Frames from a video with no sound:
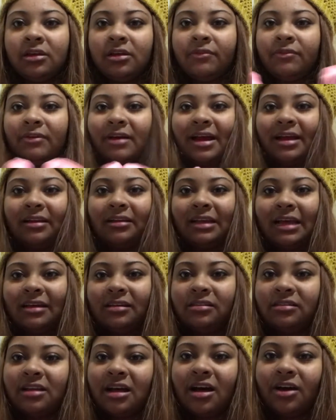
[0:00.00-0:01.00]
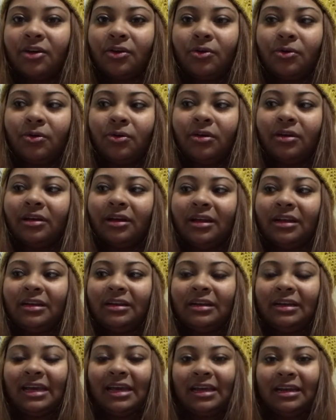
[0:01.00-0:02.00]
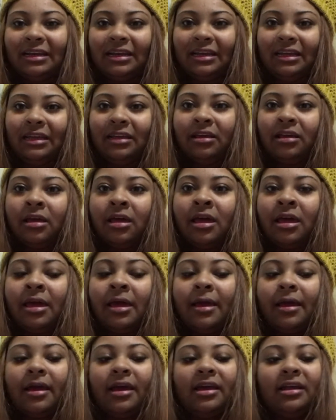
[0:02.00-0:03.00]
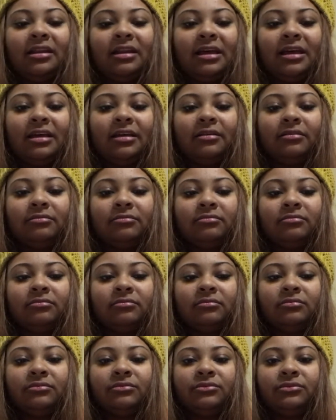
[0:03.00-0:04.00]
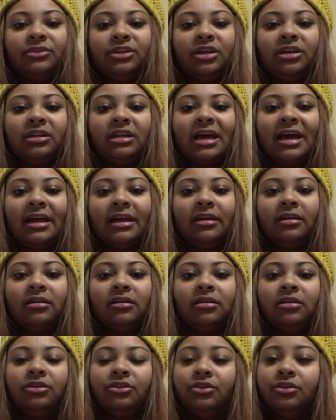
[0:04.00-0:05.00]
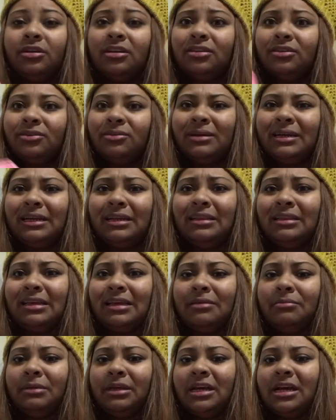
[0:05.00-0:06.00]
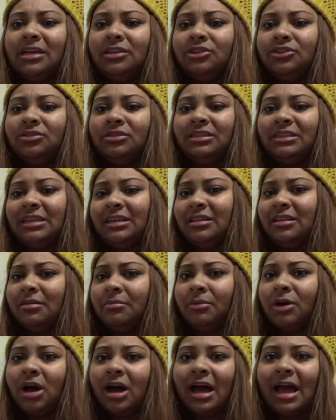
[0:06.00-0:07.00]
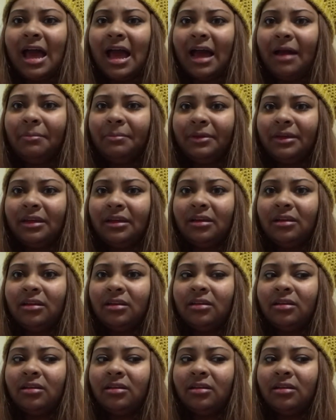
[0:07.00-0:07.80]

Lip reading: Fine, that's all cool, good and dandy. And then you're like, you can do anything because you see them all happy?